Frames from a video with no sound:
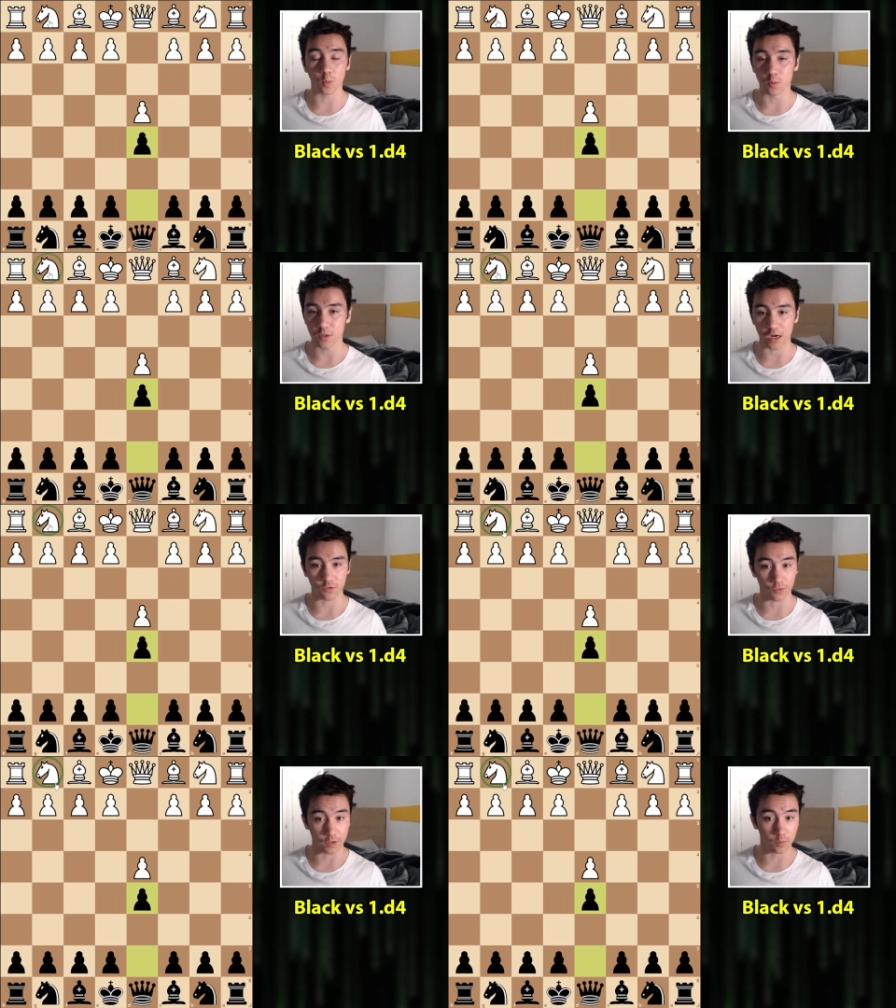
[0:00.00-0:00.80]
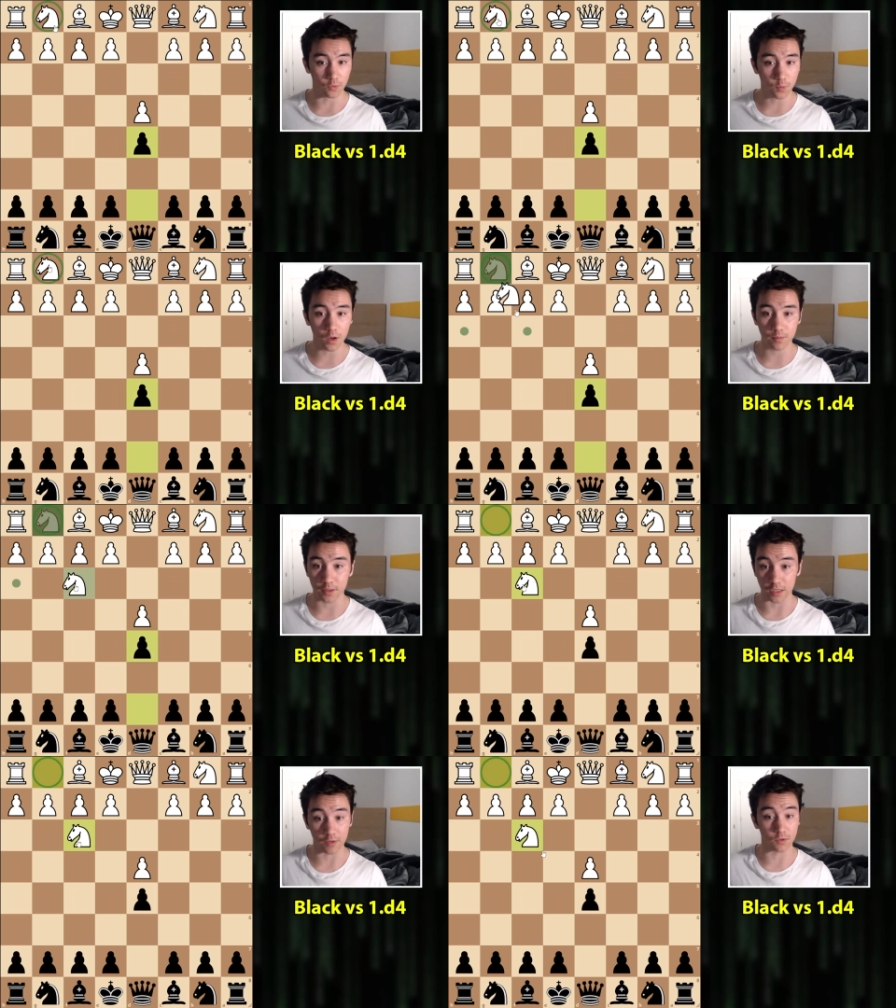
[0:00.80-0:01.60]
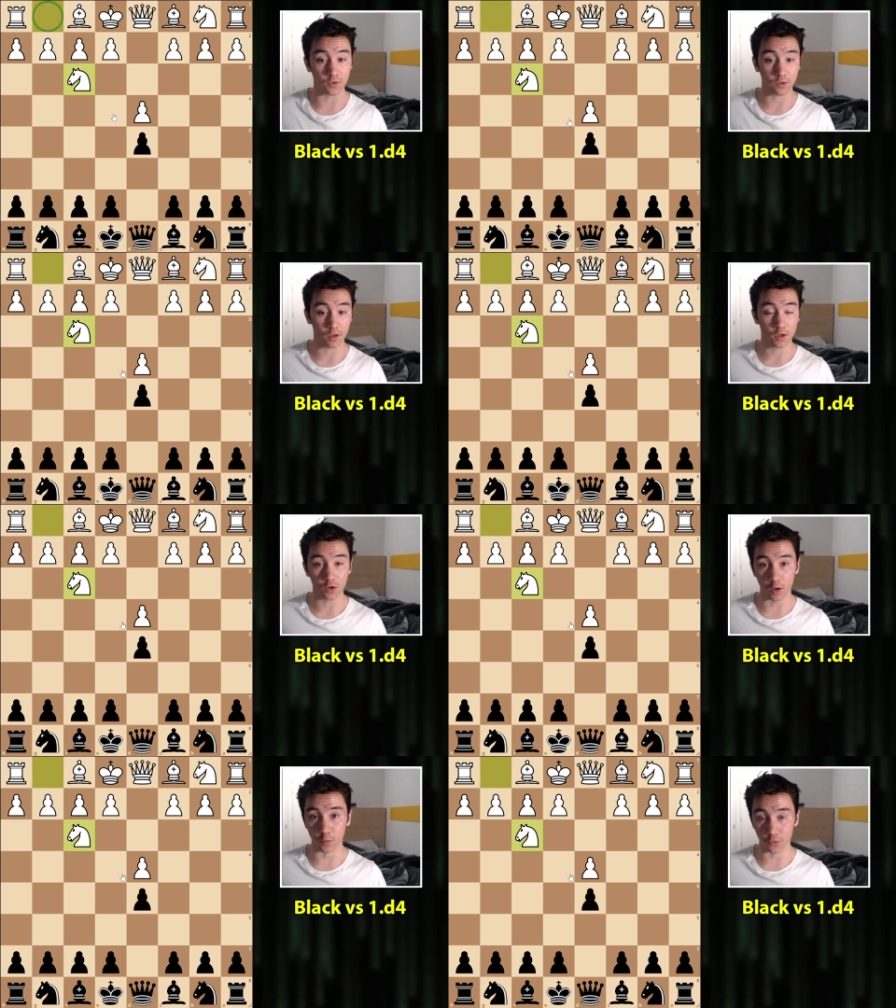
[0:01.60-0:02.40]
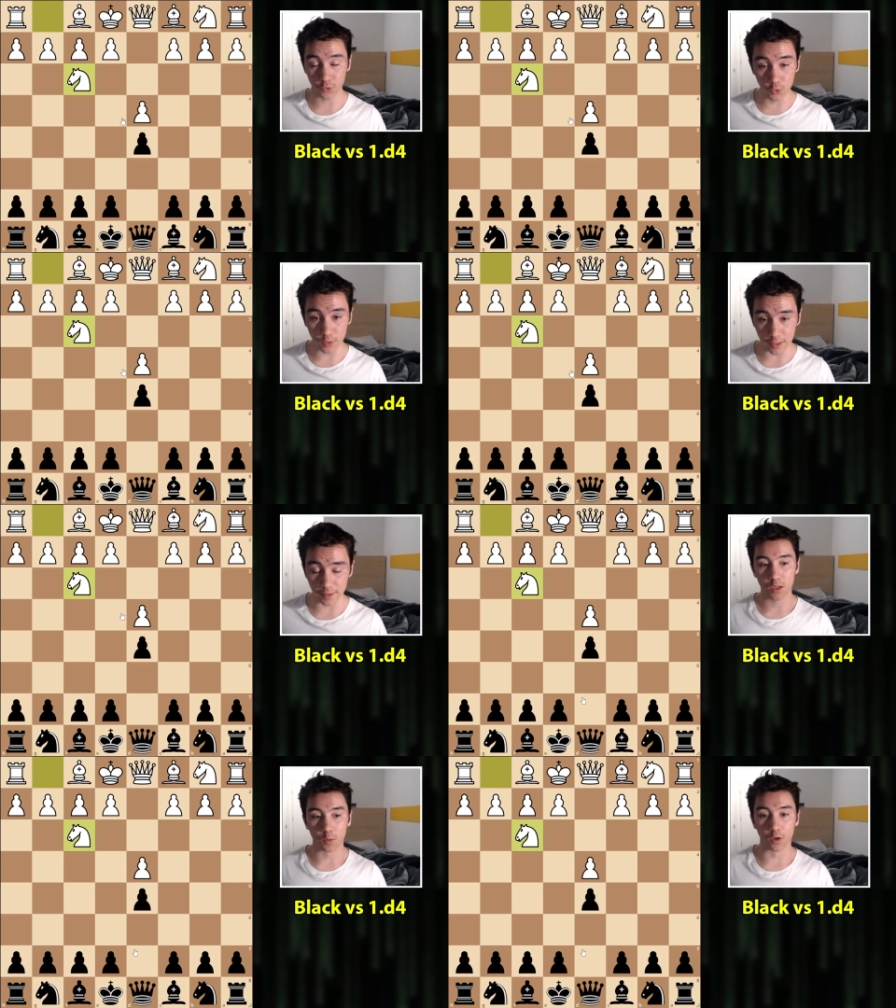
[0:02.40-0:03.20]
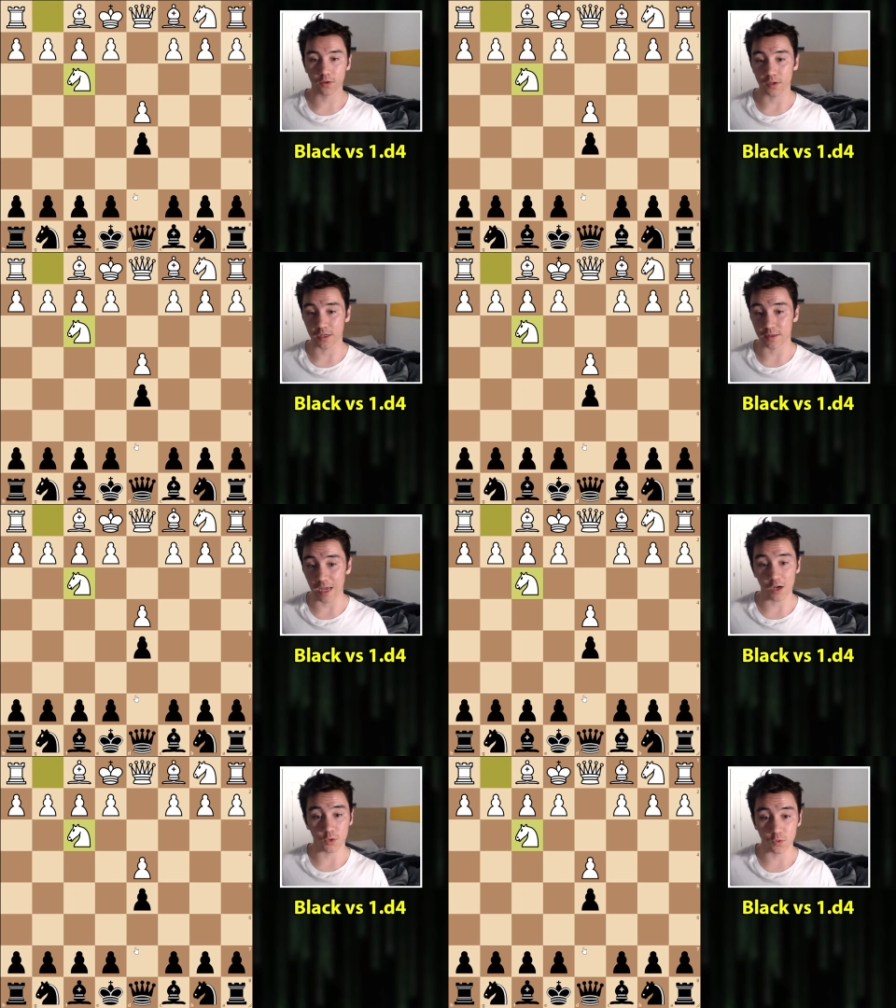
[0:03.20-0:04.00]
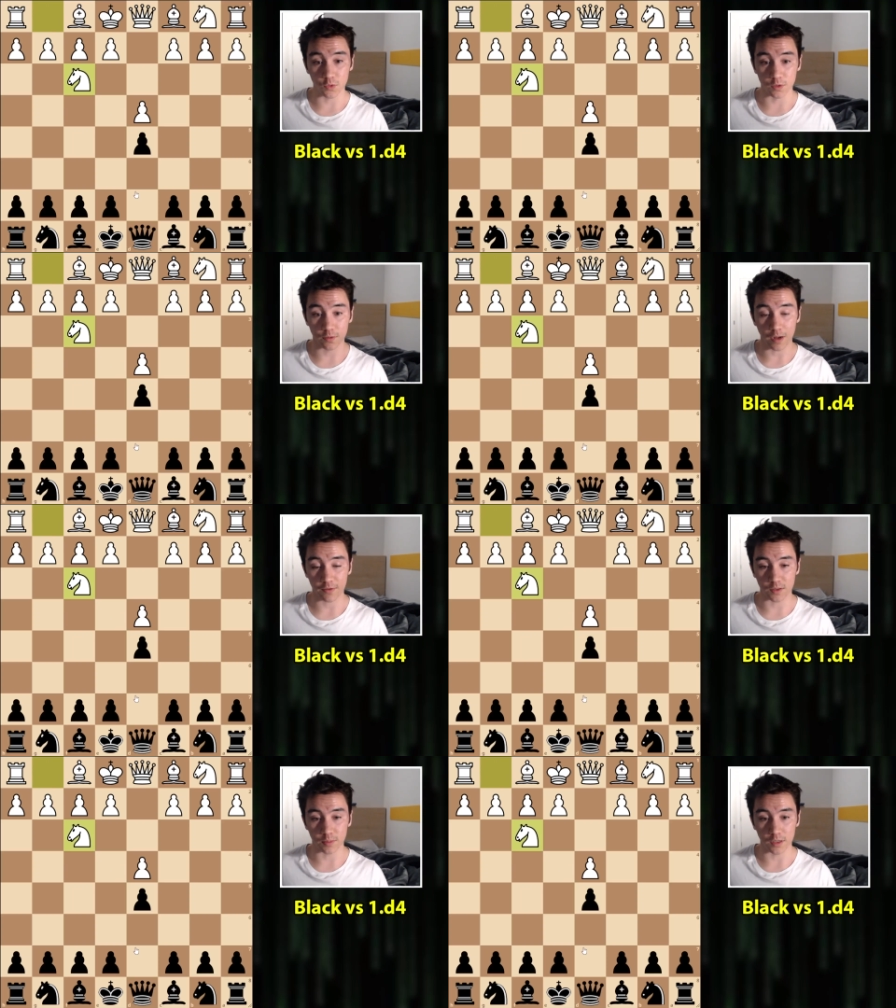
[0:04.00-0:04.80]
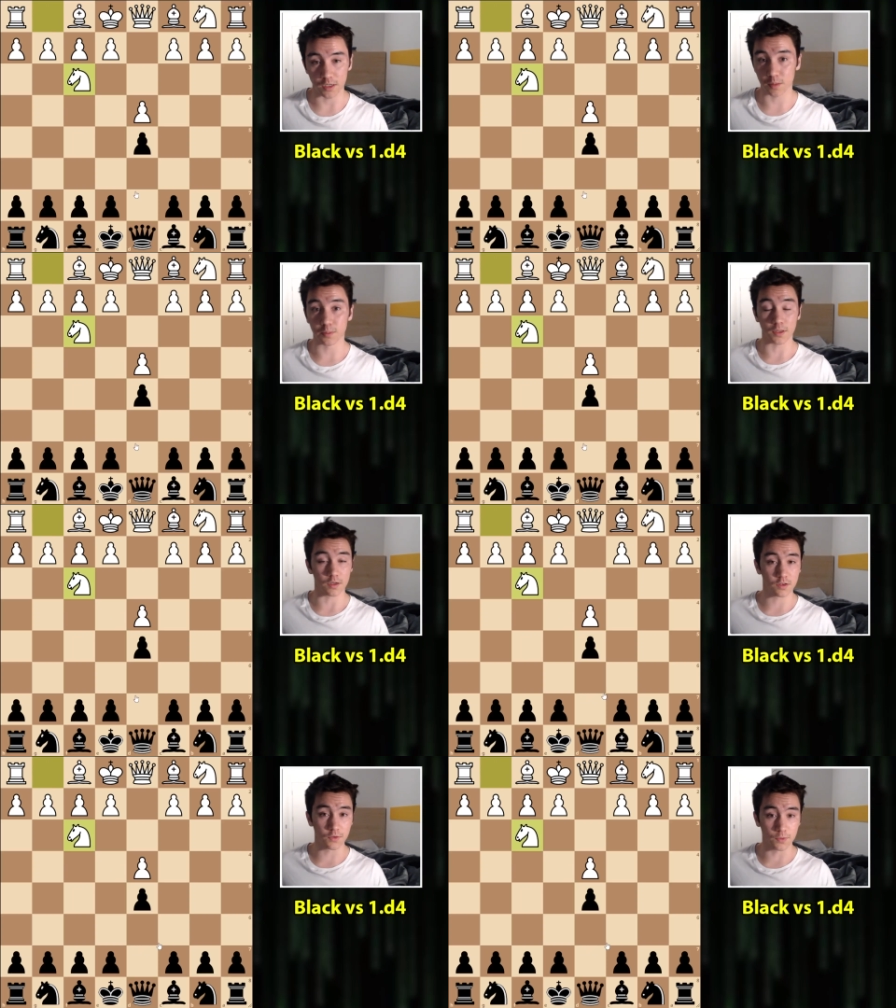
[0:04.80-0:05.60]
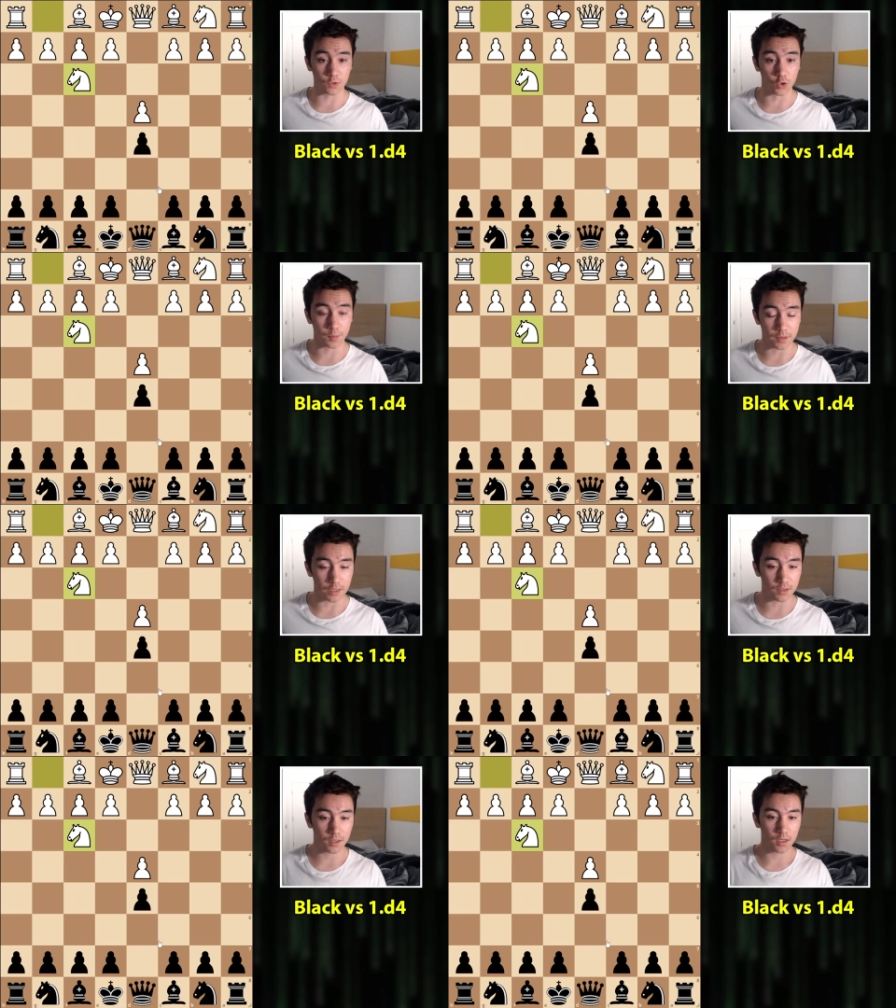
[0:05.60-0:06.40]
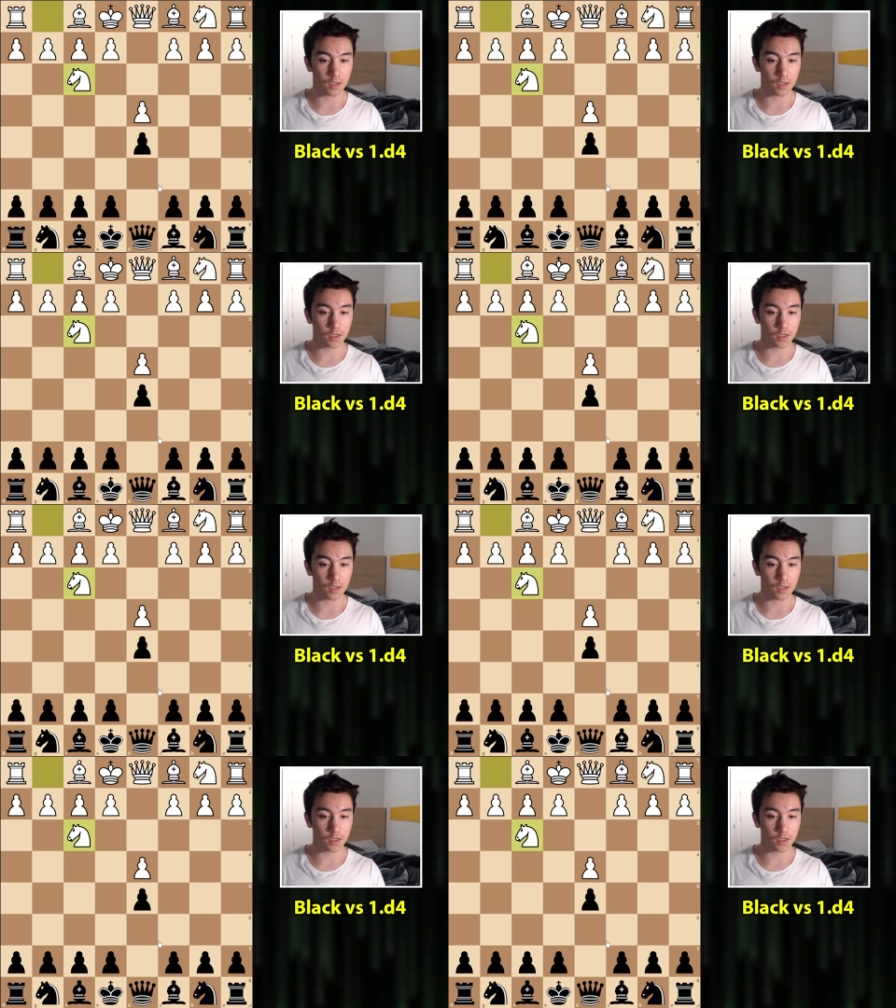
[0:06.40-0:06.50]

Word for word: knight of three on move one but even just on move two here, where it's like now you sort of have to play a completely different opening.